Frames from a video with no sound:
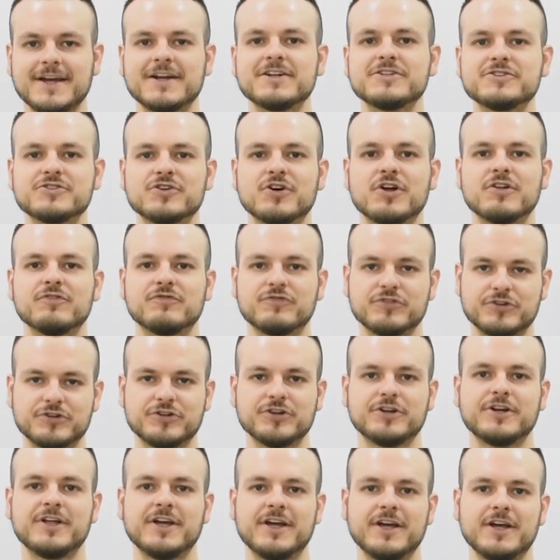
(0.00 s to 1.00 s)
That's all for
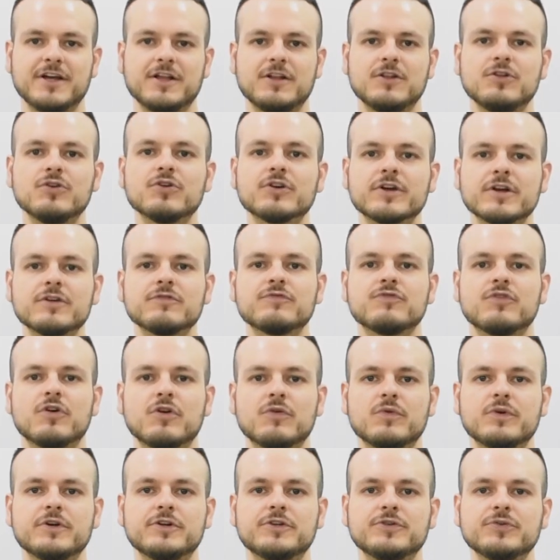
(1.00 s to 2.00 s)
today. Looking
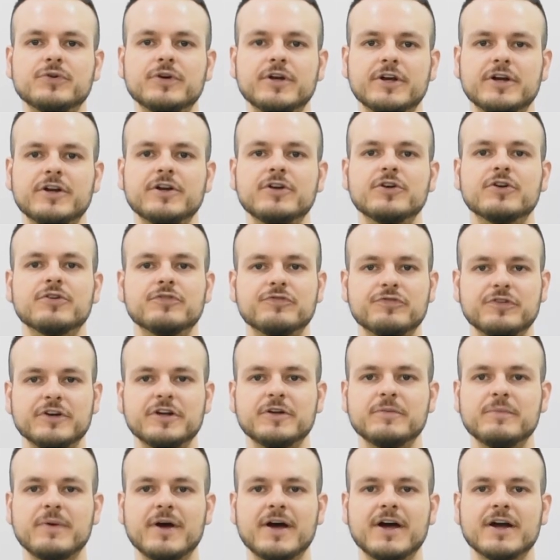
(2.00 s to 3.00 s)
forward to hearing your
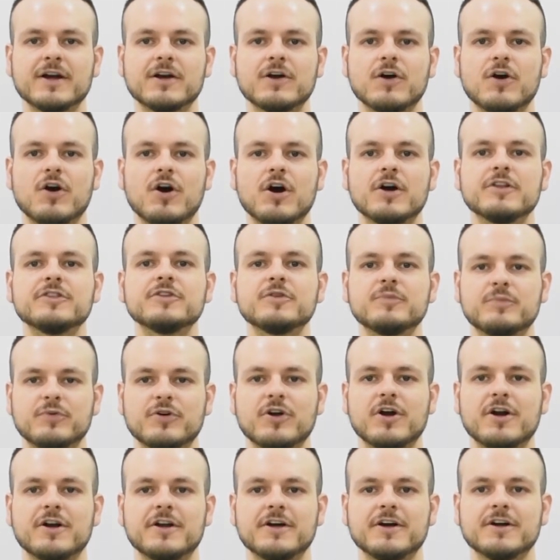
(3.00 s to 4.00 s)
feedback on the
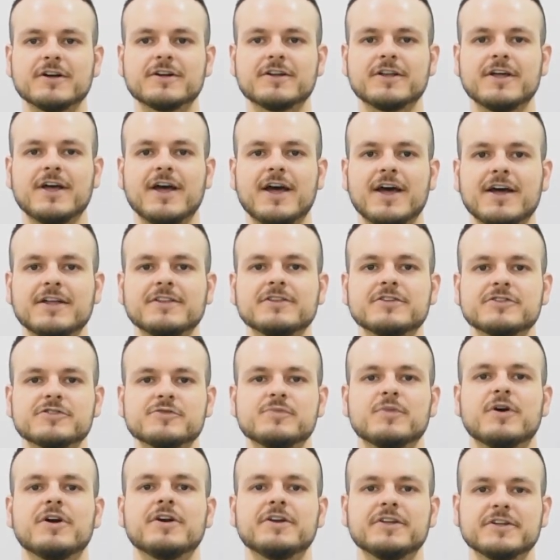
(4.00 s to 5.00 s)
product and the
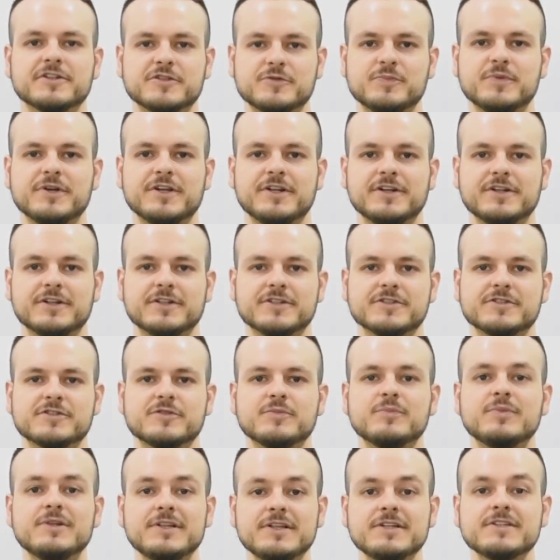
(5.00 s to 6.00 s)
smart experience.
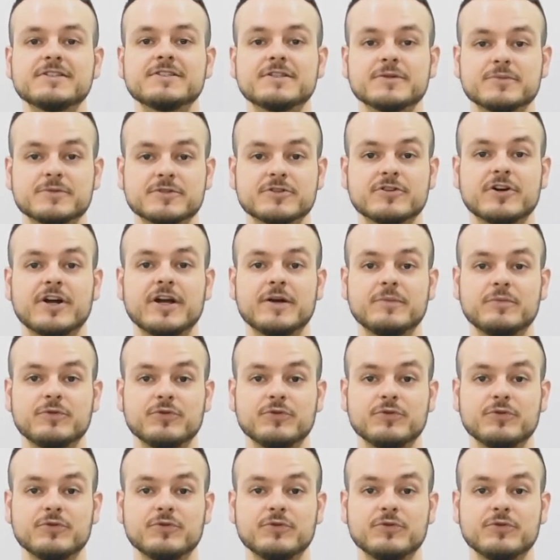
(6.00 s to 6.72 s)
Please subscribe